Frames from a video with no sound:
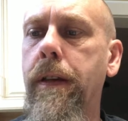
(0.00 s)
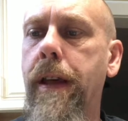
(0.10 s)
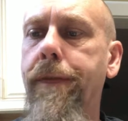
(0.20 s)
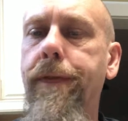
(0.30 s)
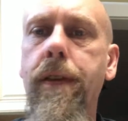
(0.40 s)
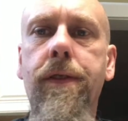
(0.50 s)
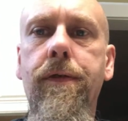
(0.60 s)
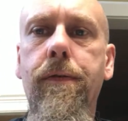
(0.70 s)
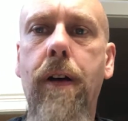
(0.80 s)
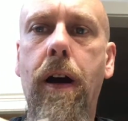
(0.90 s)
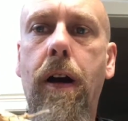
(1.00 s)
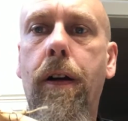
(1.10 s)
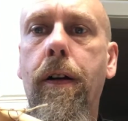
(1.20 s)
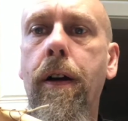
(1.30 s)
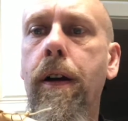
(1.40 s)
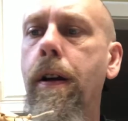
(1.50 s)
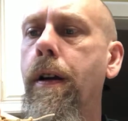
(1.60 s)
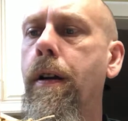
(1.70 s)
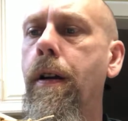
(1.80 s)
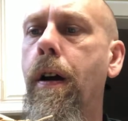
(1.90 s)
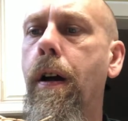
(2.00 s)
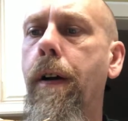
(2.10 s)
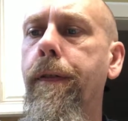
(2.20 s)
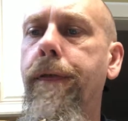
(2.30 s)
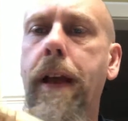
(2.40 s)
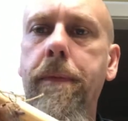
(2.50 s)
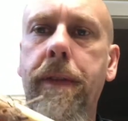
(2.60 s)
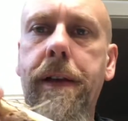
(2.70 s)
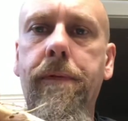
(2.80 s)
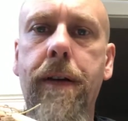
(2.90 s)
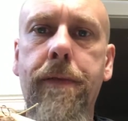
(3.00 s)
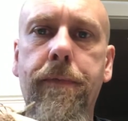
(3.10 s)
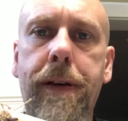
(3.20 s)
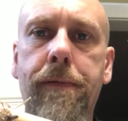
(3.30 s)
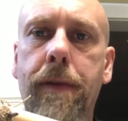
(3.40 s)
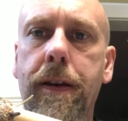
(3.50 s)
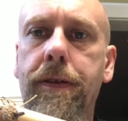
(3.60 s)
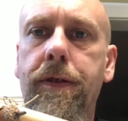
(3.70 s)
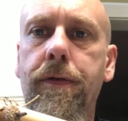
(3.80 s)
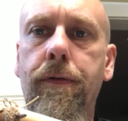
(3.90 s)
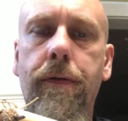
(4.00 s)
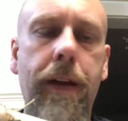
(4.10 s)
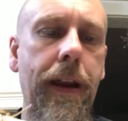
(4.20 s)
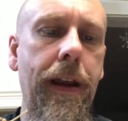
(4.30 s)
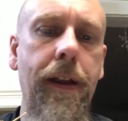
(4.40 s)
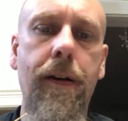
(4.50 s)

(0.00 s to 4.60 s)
gift to our family when we went to a